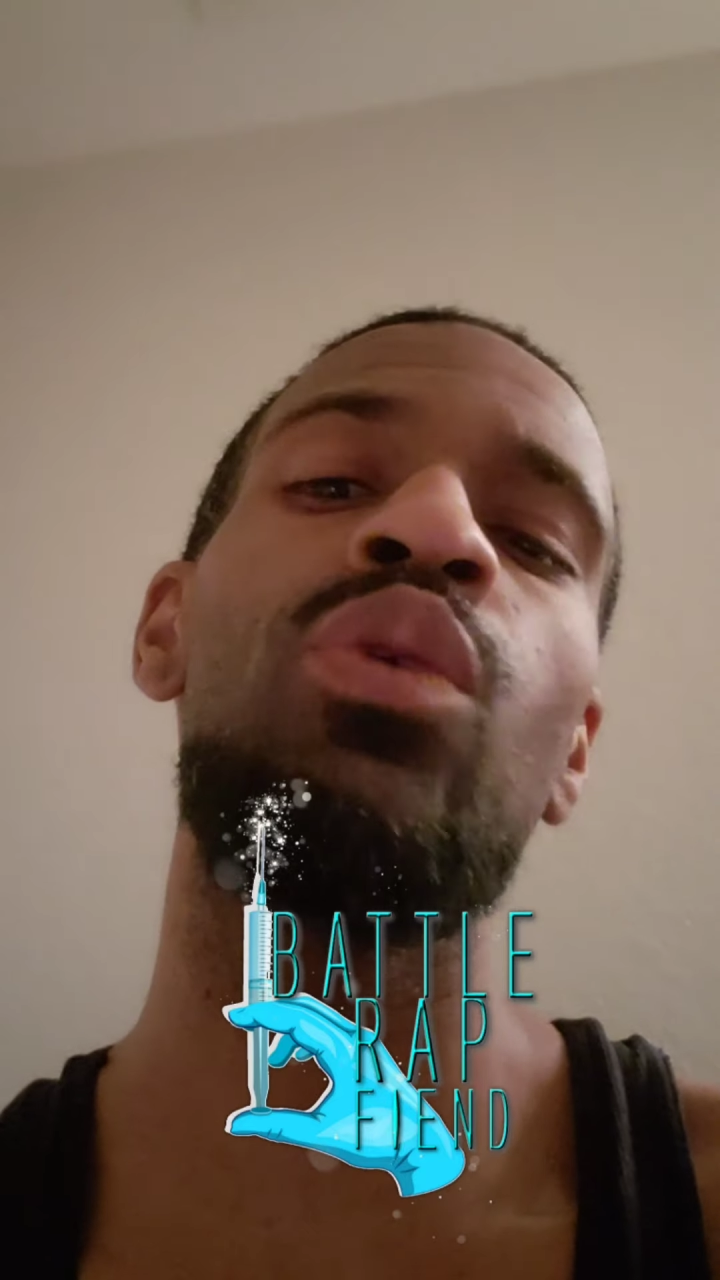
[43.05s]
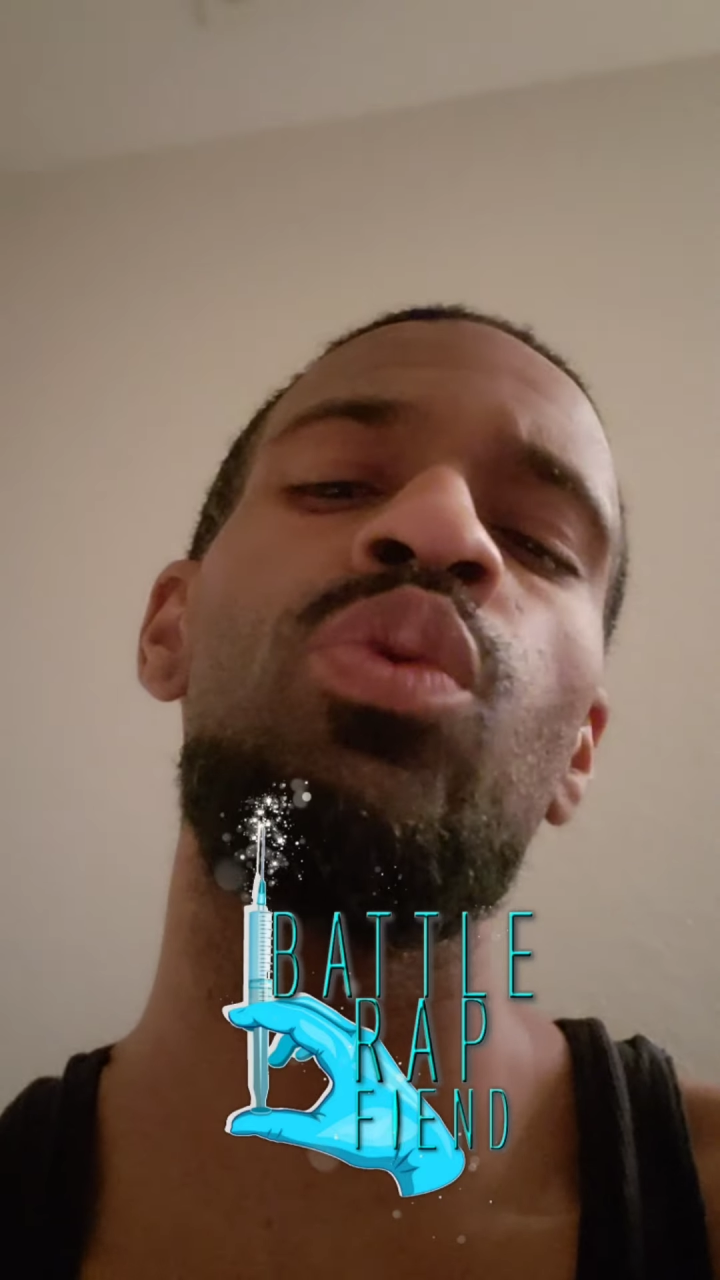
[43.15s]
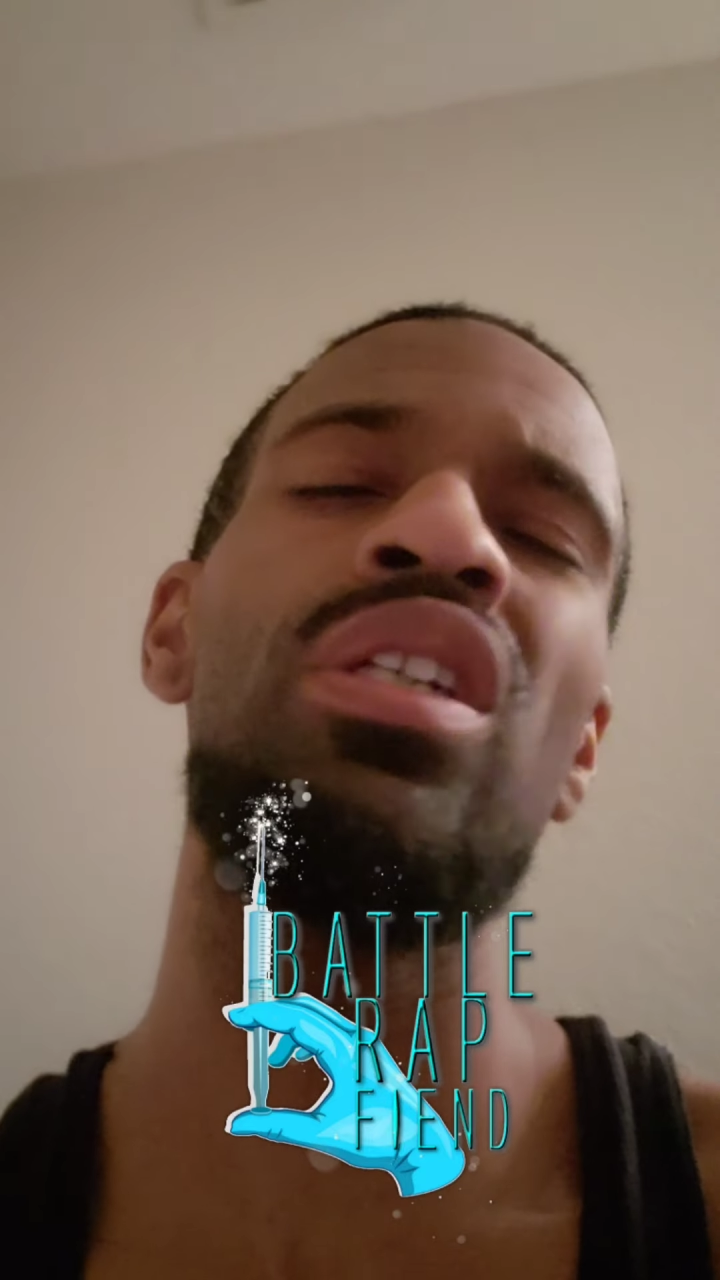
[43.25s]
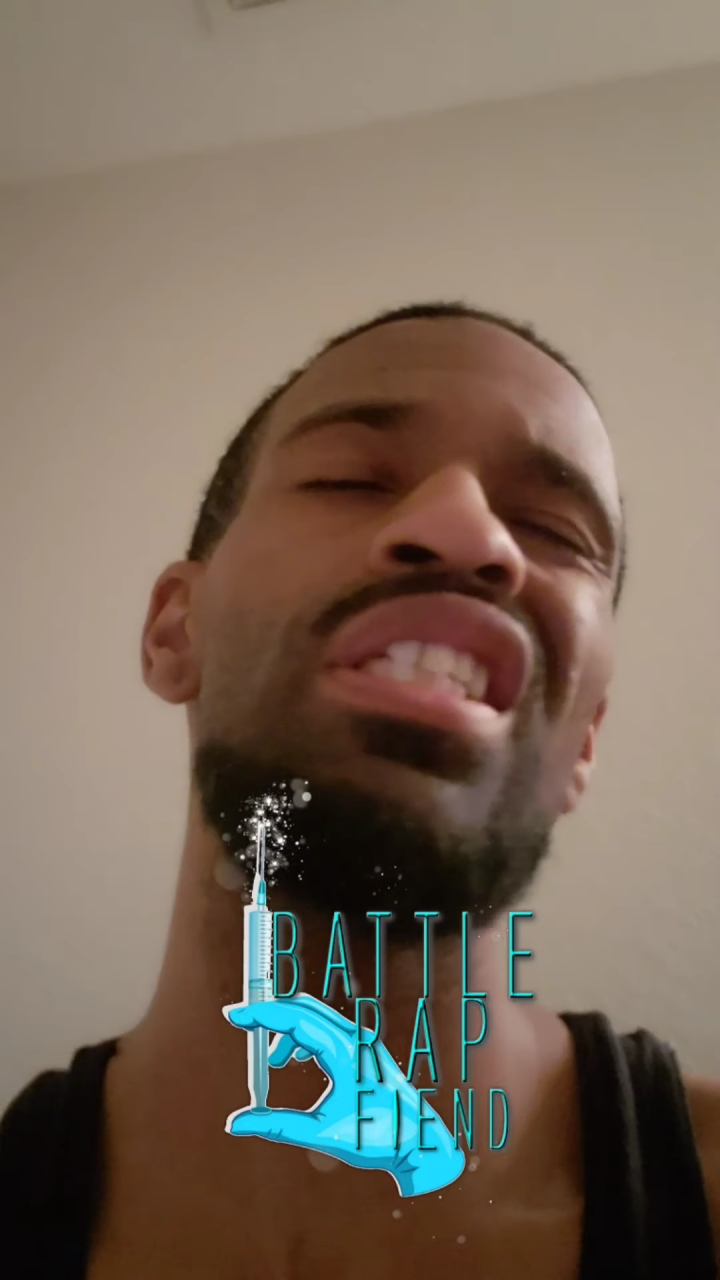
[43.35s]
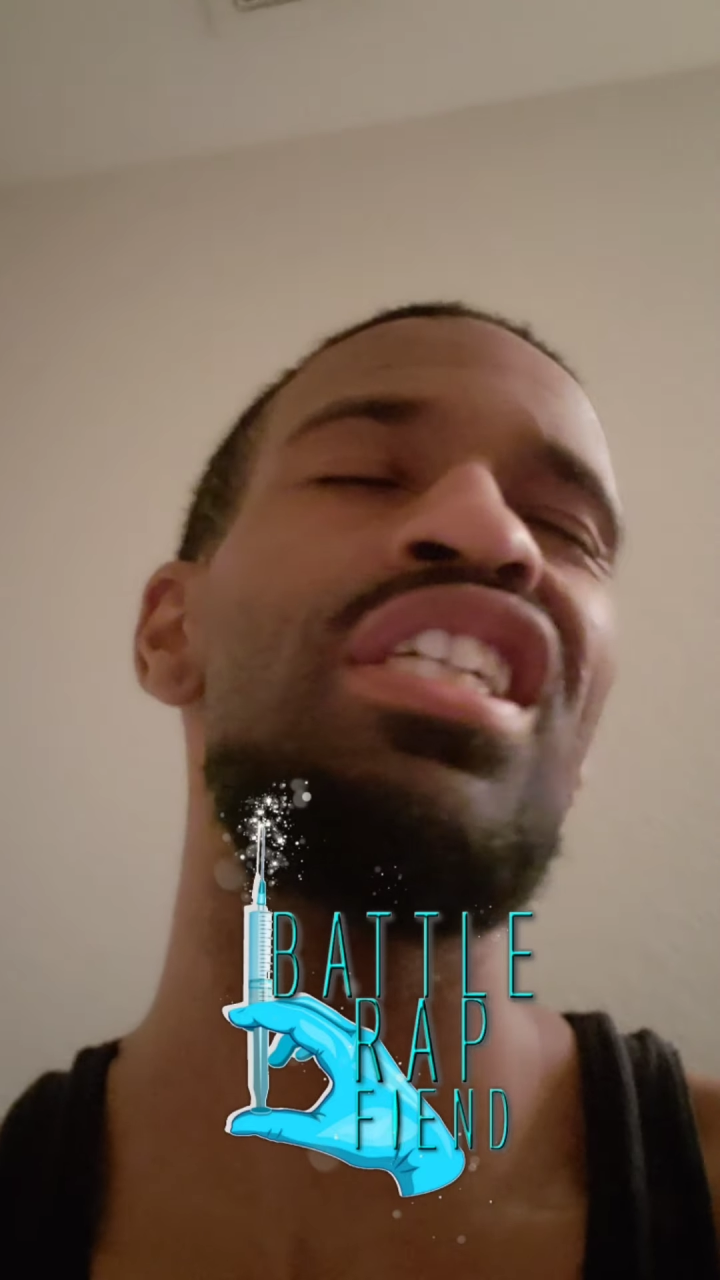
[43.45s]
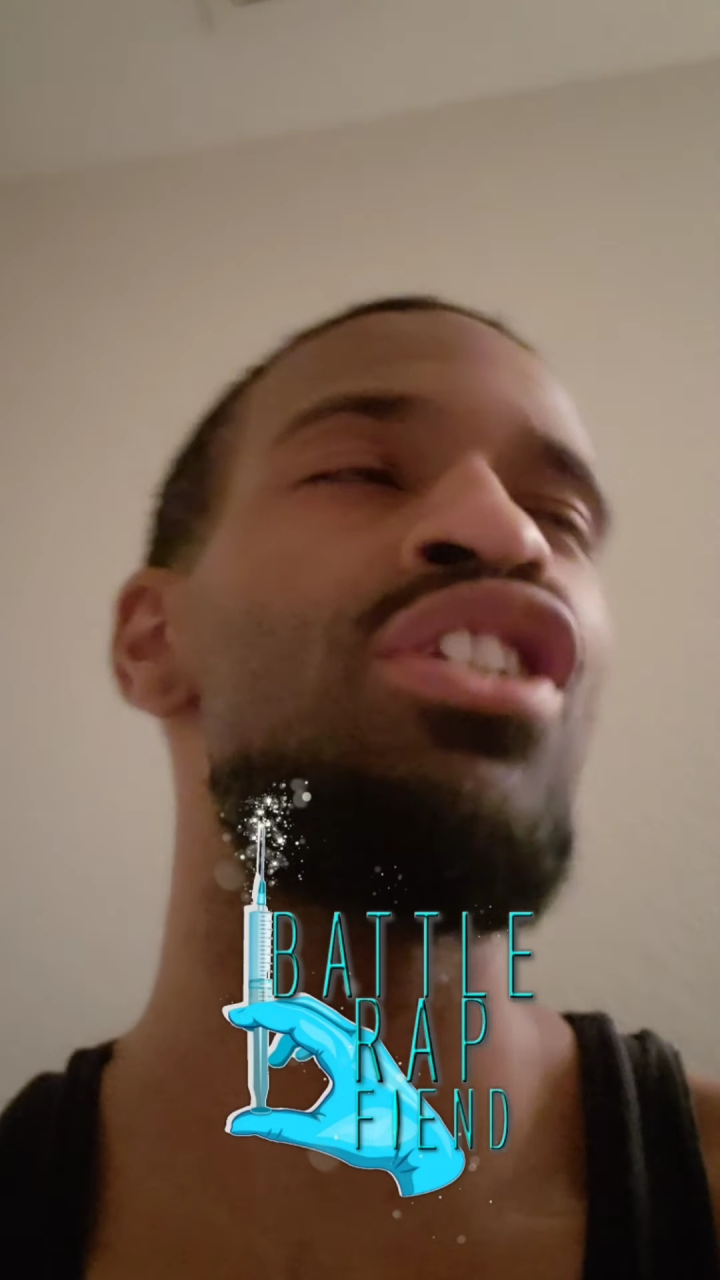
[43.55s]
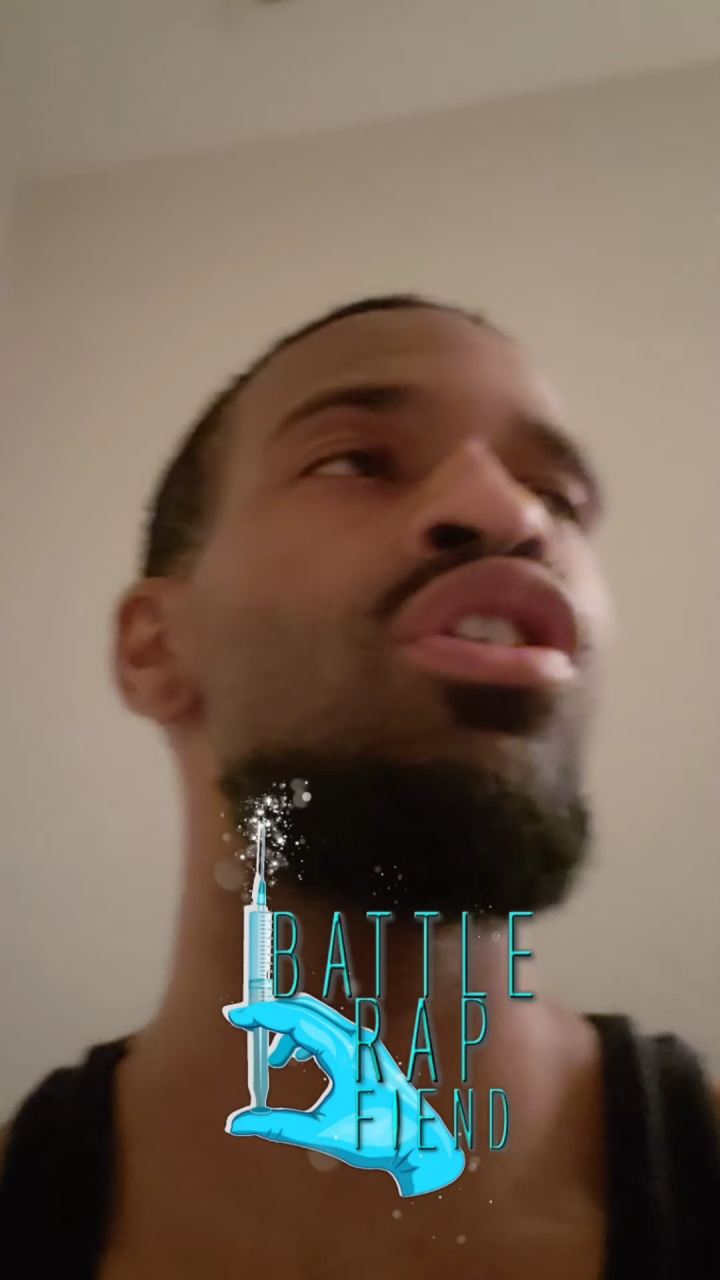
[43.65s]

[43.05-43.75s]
of wanted to get